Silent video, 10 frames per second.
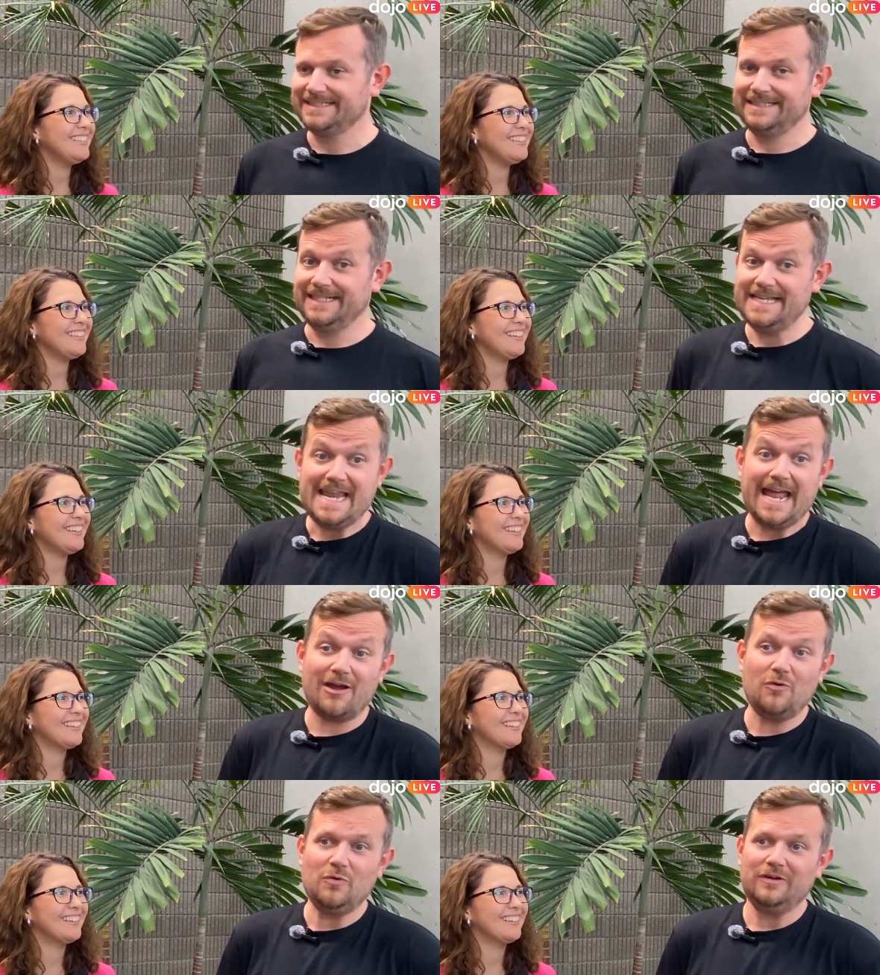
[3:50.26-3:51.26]
Speaker 1: Yeah. And
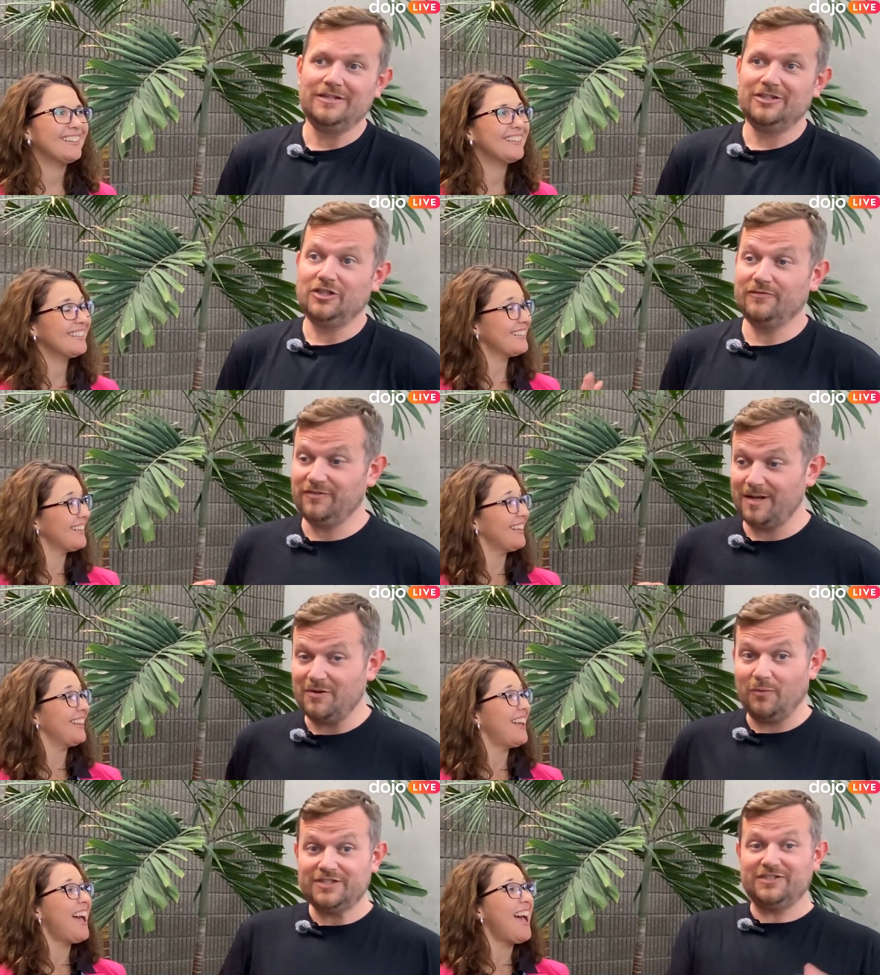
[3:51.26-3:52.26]
now
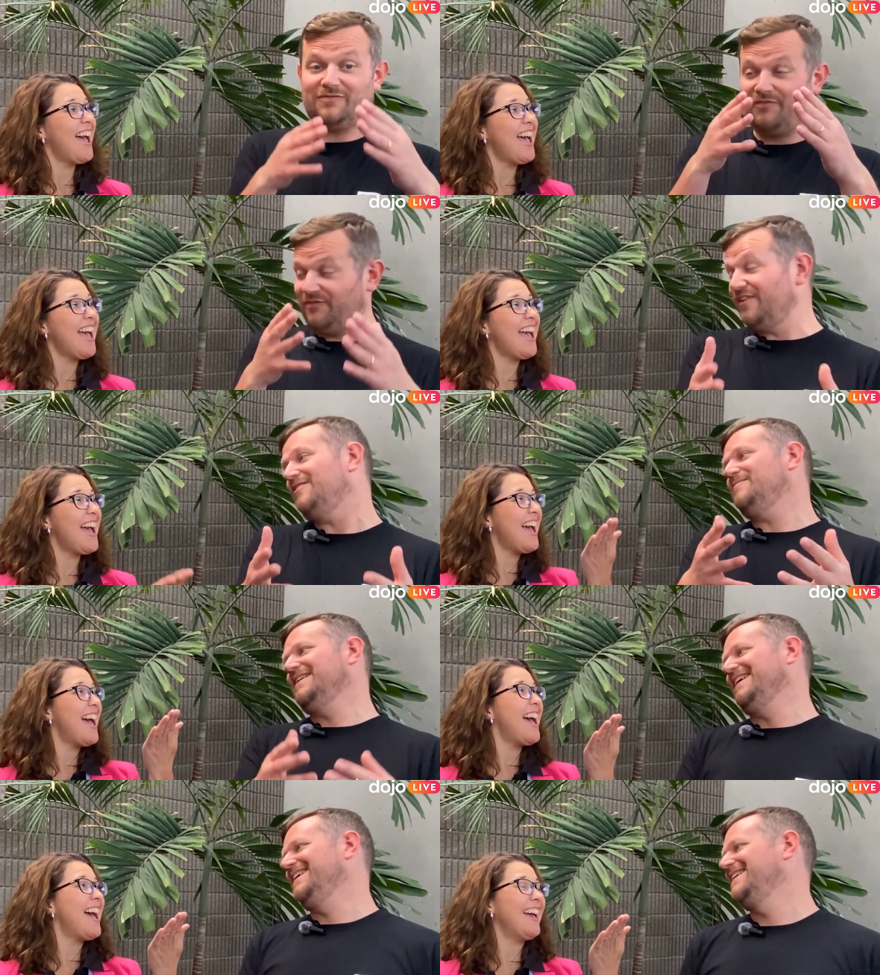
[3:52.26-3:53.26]
Conferma, which is
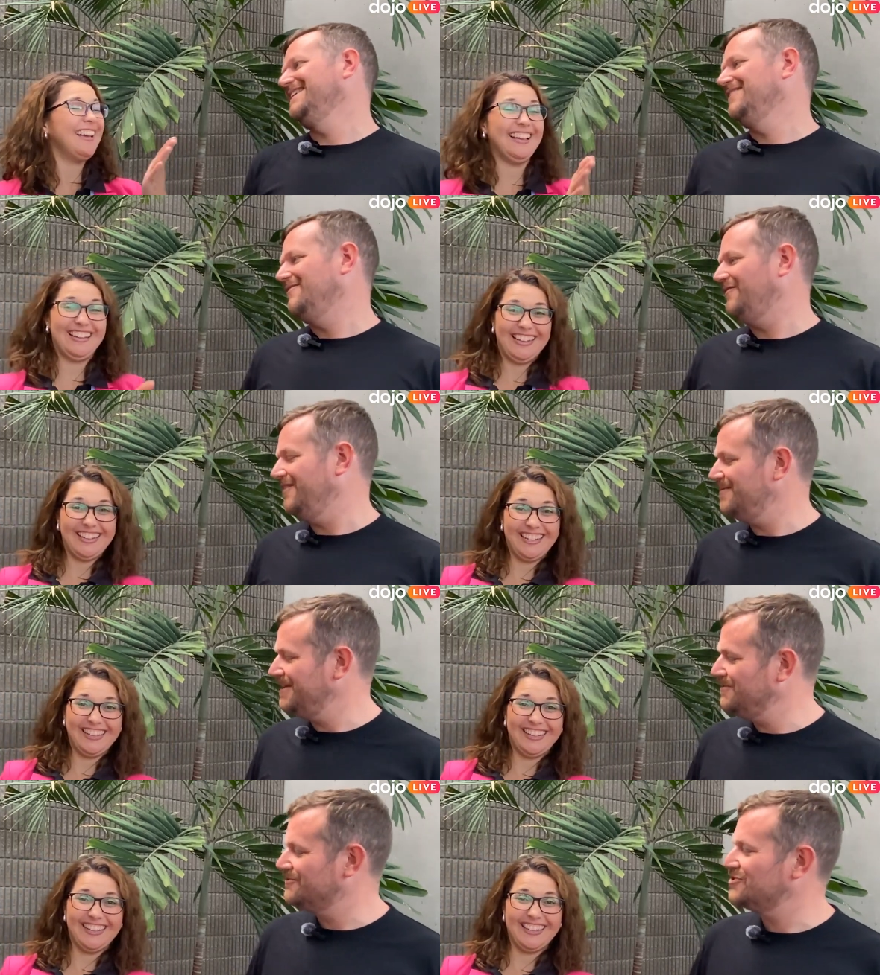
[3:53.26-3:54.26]
firmly,
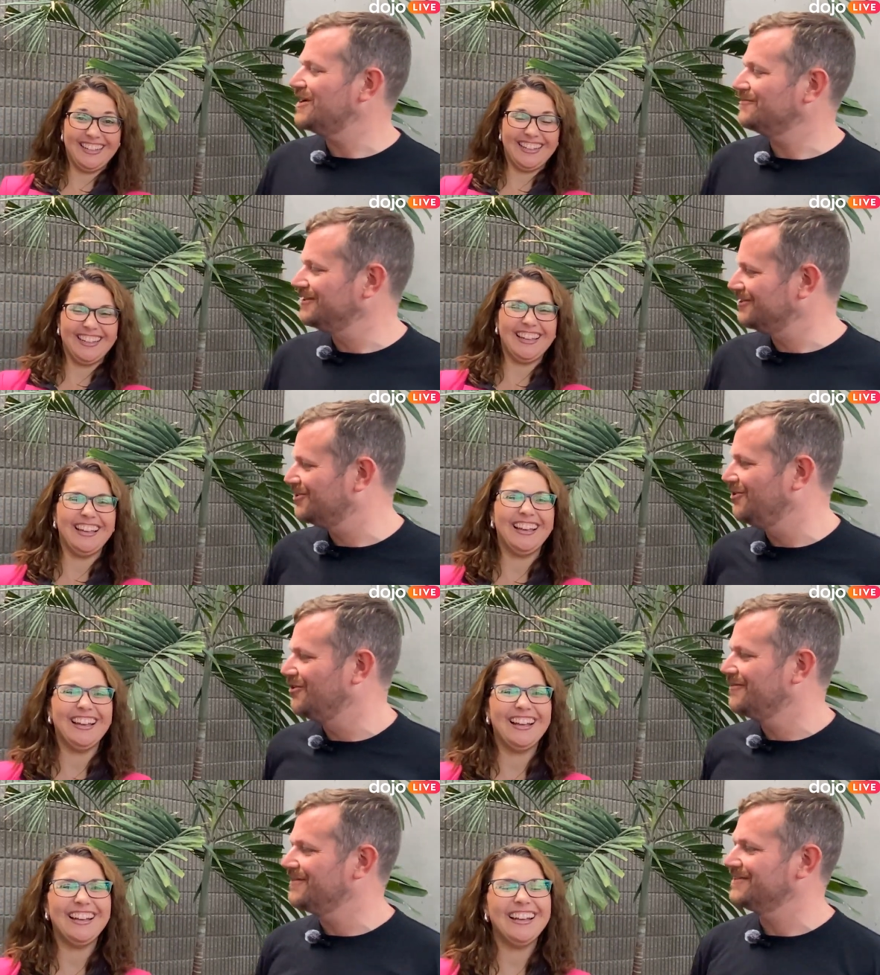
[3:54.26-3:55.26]
firmly with travel at the
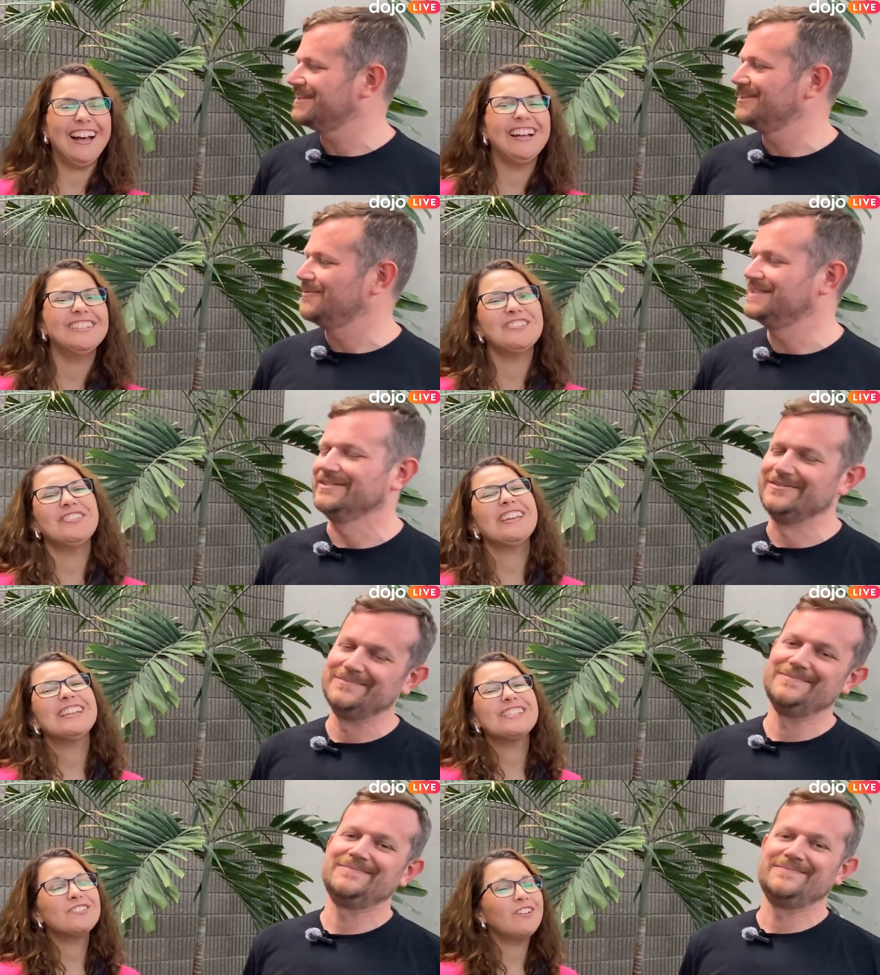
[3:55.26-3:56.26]
core of everything that I we love do.
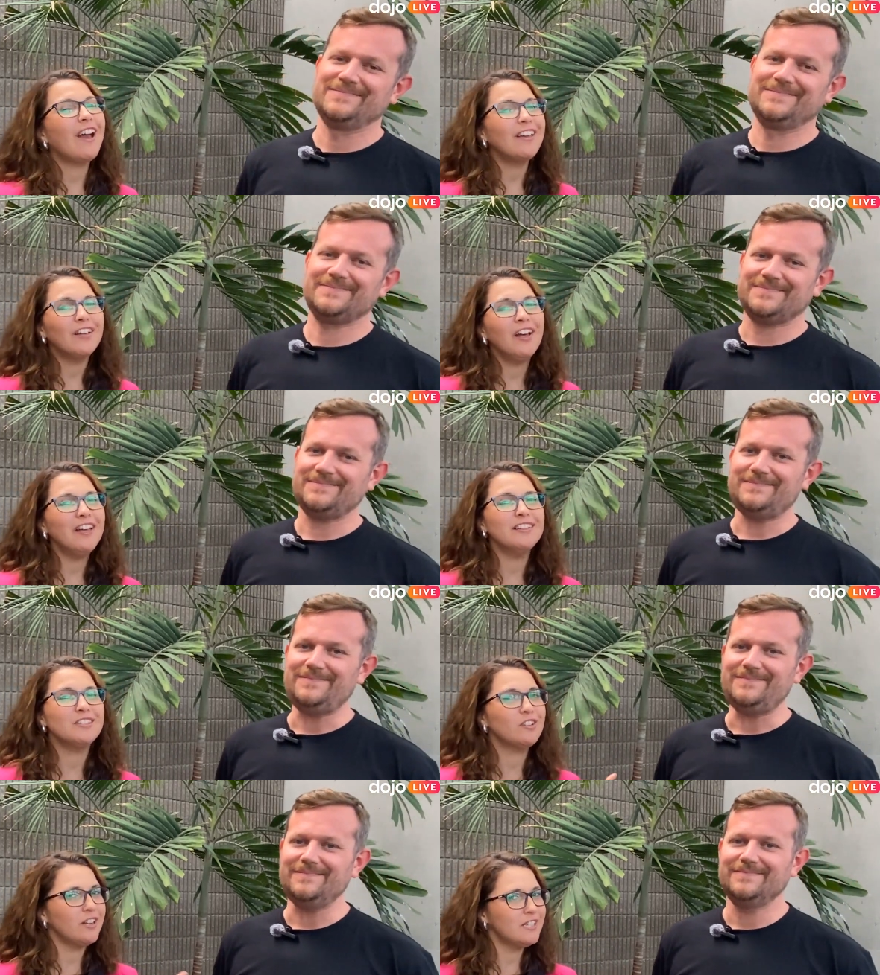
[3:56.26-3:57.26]
It.
Speaker 2: So I,
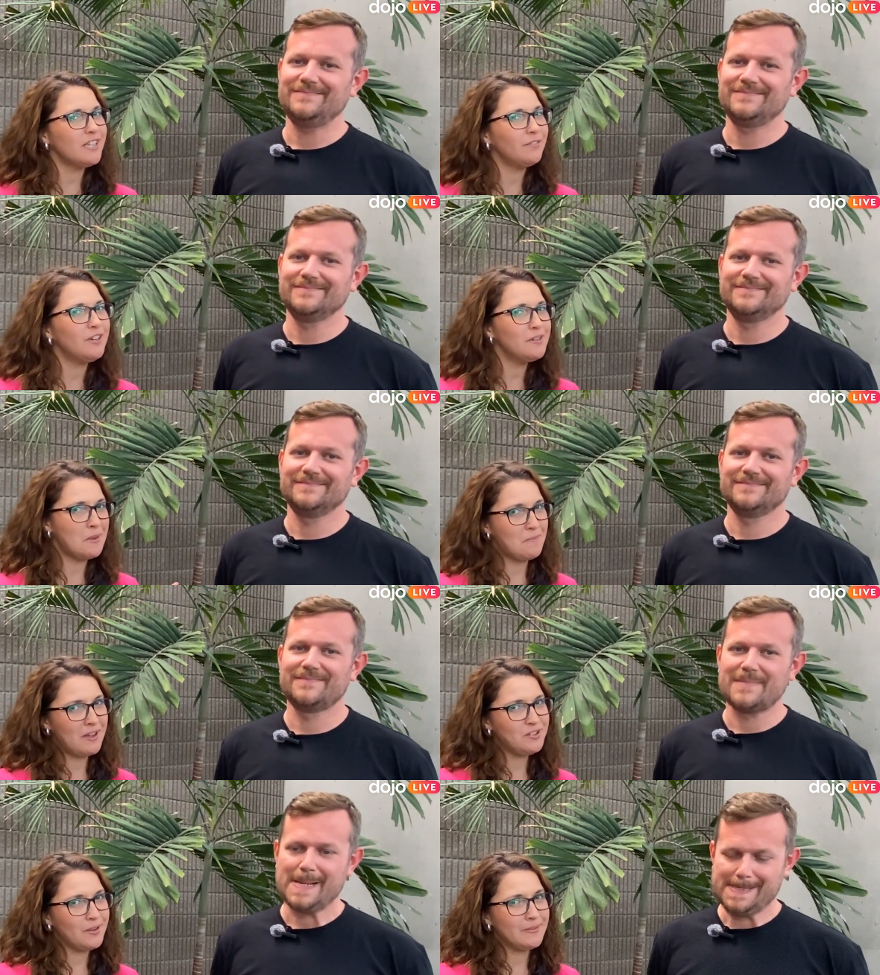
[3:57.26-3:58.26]
it's a great segue. You made
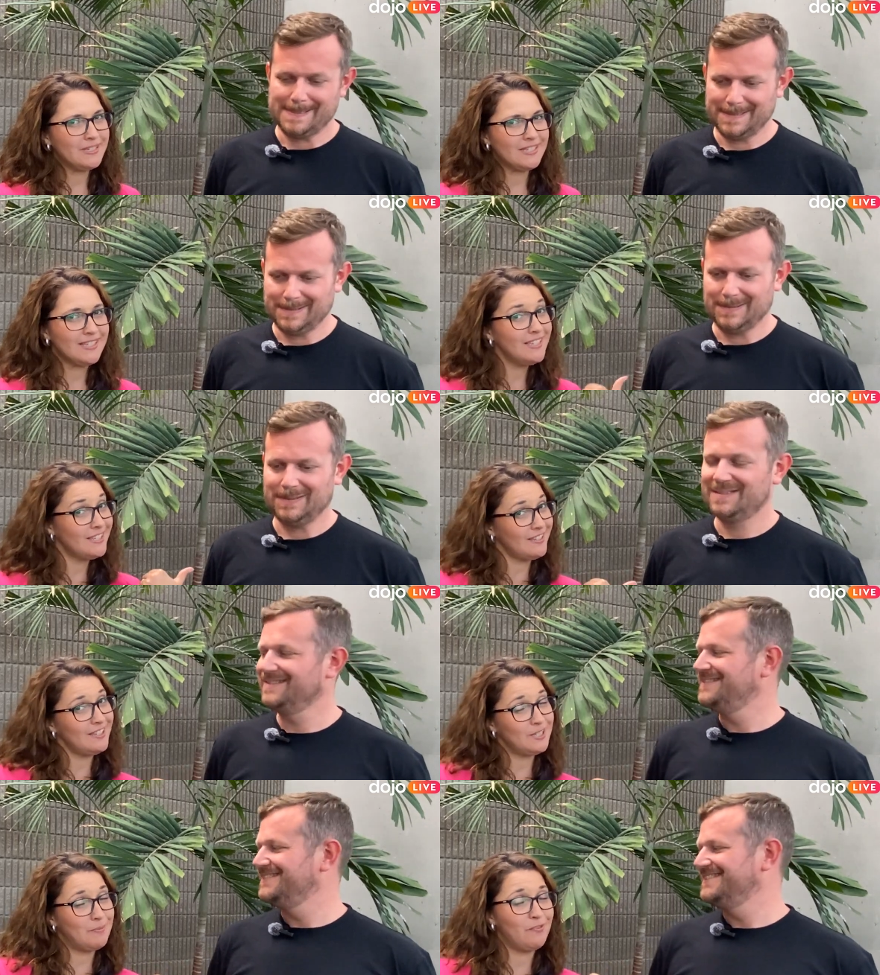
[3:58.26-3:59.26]
my job easy. He's
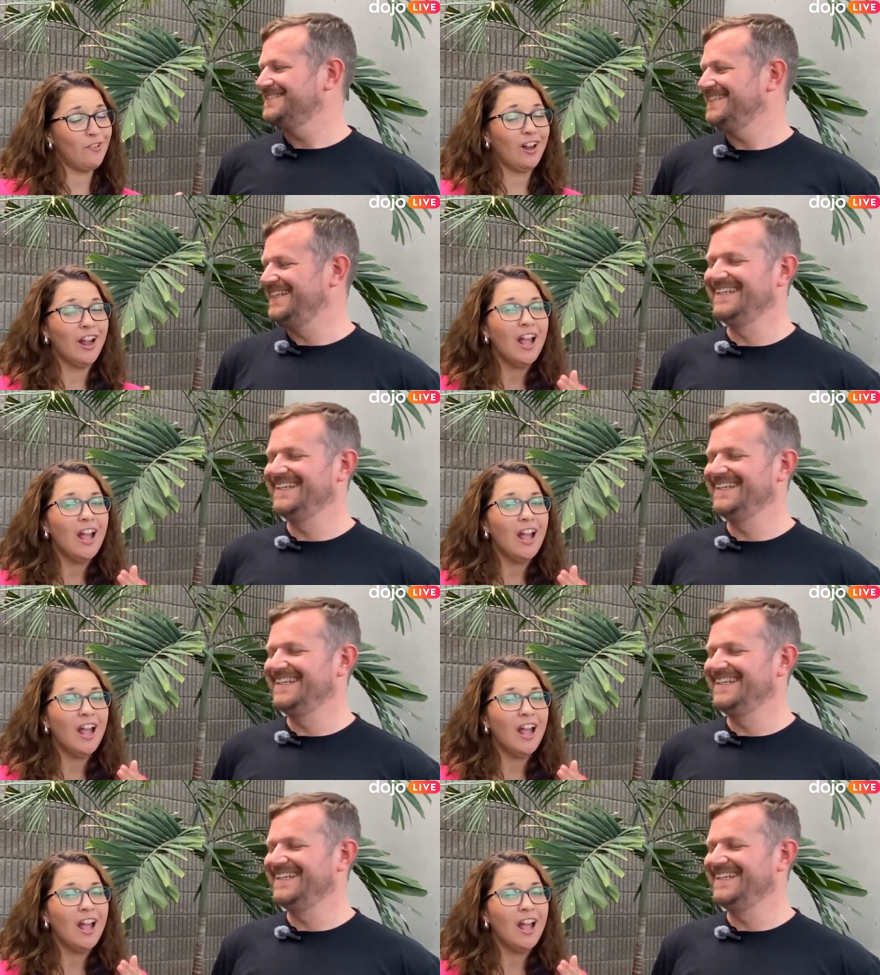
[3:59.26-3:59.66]
done this before.